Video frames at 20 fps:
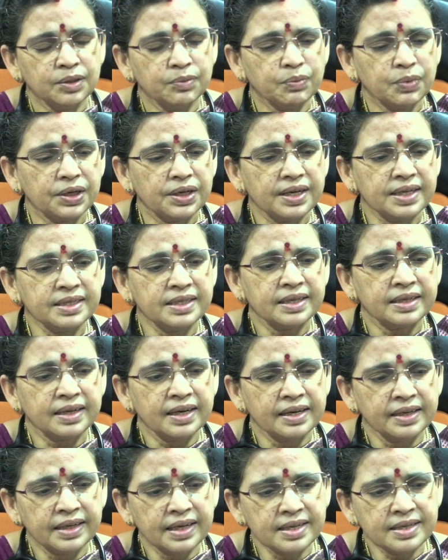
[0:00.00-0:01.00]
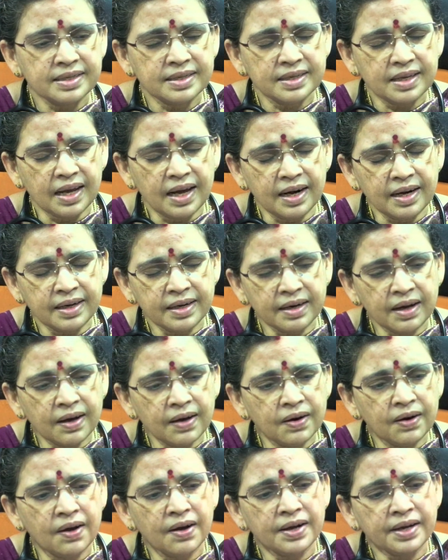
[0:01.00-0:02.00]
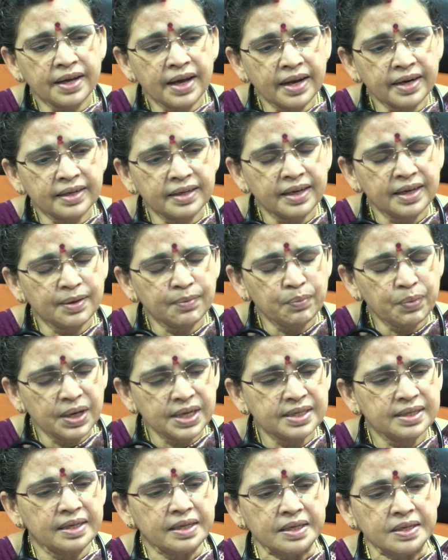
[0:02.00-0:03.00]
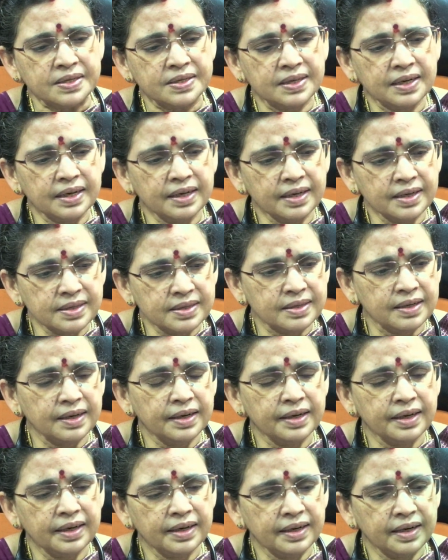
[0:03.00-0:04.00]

because it contains ultra long acting basal insulin